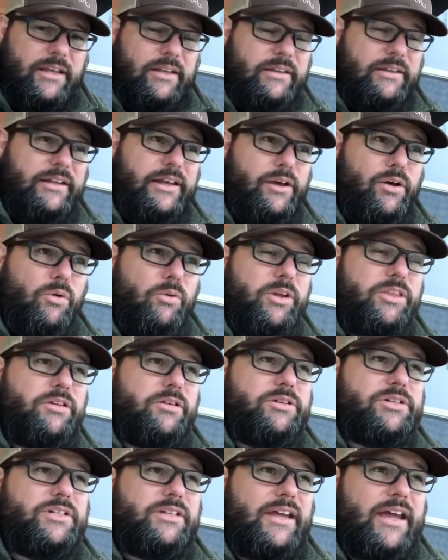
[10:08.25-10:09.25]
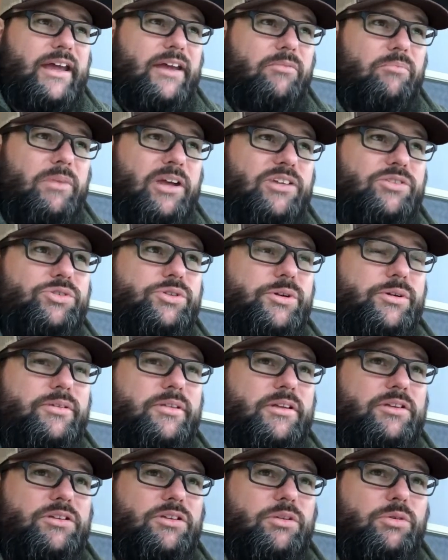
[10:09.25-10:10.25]
legal with your state. Make sure
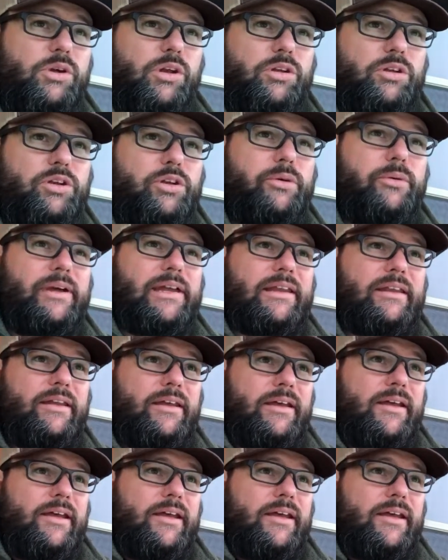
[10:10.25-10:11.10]
that you can do it.